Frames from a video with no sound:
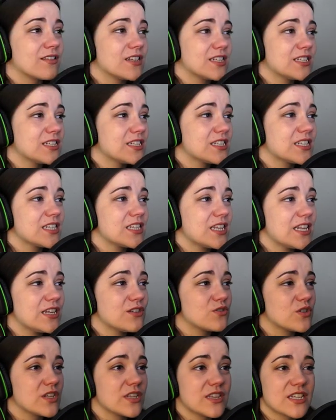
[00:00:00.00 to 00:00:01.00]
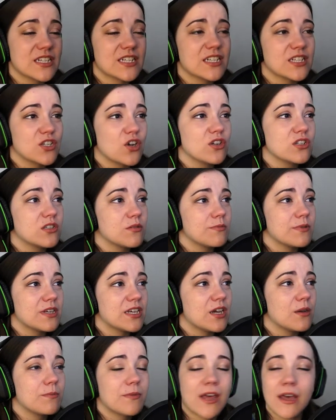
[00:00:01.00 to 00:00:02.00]
This is like literally this has got to
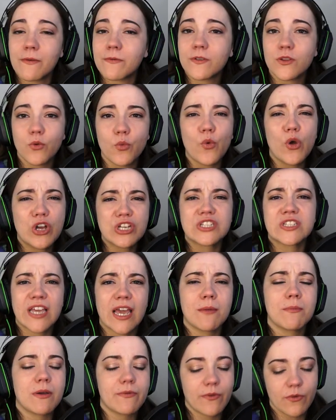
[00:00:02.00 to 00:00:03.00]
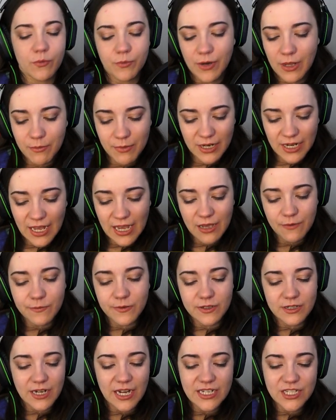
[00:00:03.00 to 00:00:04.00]
be up there for the worst game I've ever played in my life,
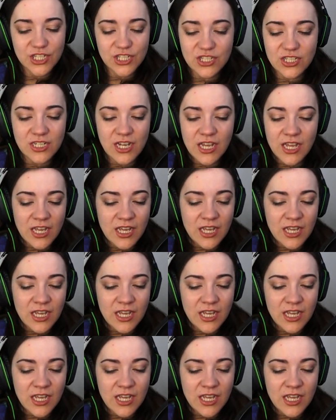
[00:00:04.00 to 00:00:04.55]
and I just